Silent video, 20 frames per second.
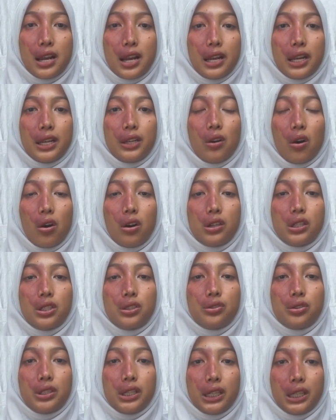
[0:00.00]
In order
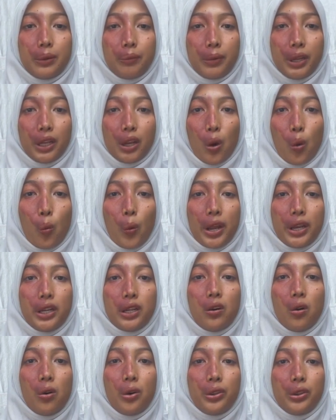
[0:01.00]
to determine
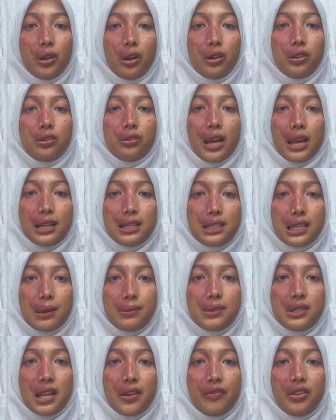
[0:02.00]
whether or not to
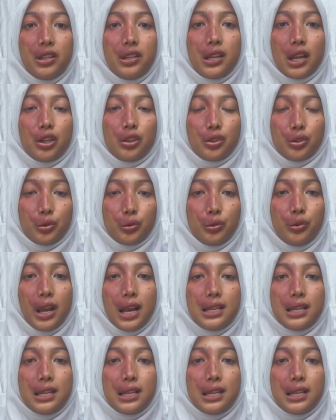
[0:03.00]
accept 792